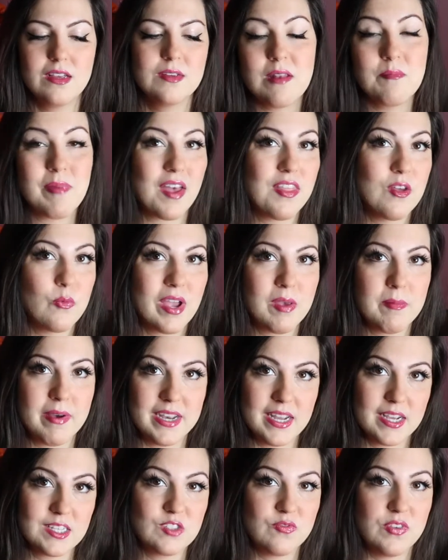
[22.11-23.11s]
And by the way, my
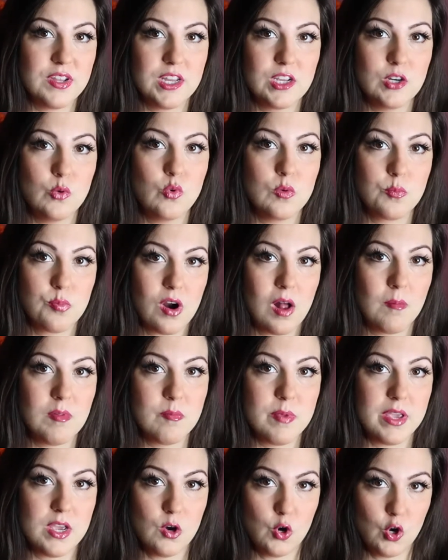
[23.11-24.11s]
next video will probably
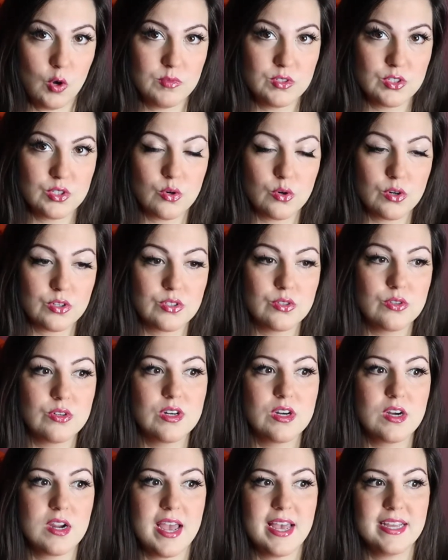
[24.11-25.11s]
be a home decor
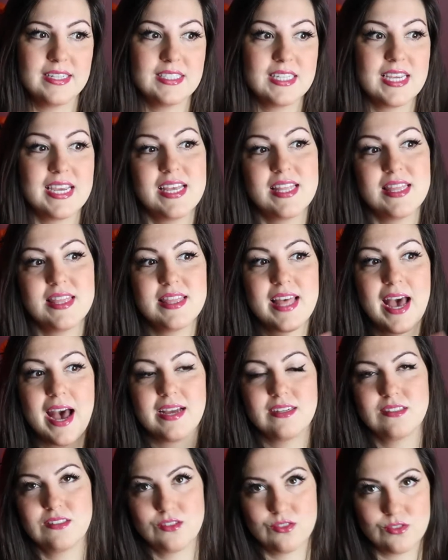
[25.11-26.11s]
tour, and in
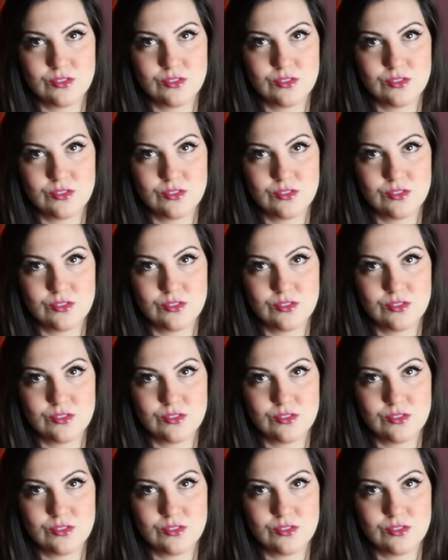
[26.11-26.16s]
that